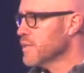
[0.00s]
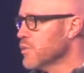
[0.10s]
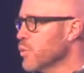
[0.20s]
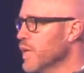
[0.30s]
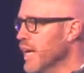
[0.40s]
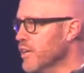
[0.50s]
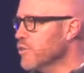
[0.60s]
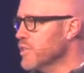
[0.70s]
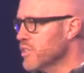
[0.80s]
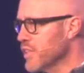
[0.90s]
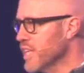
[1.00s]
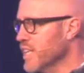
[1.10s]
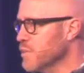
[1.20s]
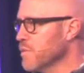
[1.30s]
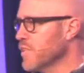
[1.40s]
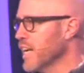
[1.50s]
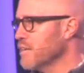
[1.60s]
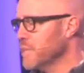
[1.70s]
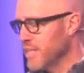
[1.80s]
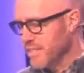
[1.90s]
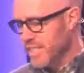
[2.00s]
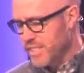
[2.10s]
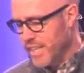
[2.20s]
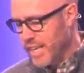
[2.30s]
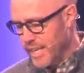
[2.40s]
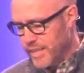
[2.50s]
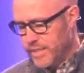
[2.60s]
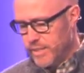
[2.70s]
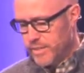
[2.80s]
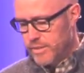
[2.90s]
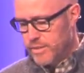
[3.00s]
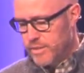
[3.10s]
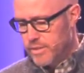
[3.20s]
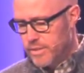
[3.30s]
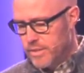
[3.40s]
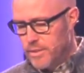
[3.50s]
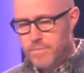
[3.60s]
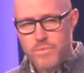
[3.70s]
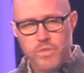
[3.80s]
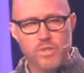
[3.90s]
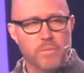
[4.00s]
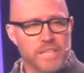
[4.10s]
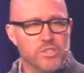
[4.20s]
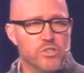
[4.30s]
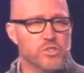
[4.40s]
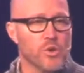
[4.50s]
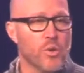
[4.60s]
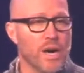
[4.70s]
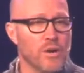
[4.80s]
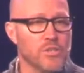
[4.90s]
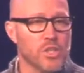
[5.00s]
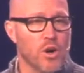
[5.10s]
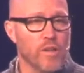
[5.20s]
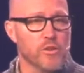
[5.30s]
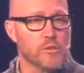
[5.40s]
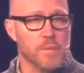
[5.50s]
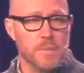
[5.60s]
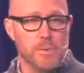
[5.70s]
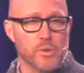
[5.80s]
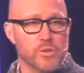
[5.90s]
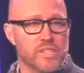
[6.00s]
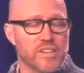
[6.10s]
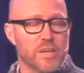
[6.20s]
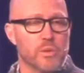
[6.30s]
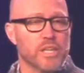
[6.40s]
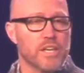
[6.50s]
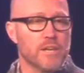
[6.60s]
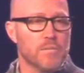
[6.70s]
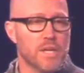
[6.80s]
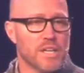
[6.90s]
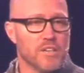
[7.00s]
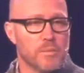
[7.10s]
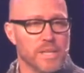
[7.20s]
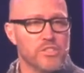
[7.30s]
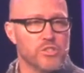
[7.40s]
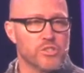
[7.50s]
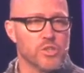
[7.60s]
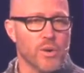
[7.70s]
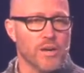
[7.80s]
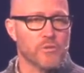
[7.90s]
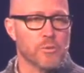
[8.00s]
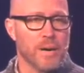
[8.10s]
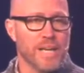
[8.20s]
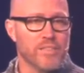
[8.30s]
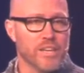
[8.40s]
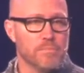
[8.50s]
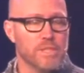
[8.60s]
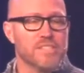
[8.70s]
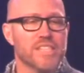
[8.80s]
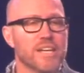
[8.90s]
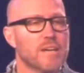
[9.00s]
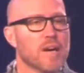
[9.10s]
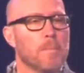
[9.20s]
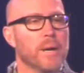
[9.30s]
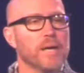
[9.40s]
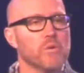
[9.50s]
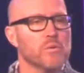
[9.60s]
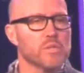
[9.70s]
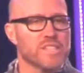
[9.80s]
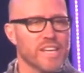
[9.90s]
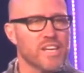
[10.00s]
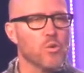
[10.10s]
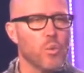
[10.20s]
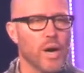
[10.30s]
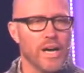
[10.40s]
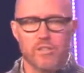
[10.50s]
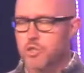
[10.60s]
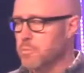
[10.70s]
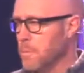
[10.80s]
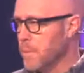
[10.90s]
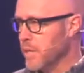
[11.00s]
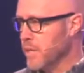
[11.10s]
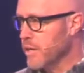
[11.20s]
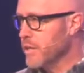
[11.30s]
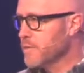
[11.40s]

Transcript: We enter into the kingdom of God because he's kind. So the messengers go out to all those people who said they would come. The messengers go out and remind them. You see, a banquet would take a while to prepare.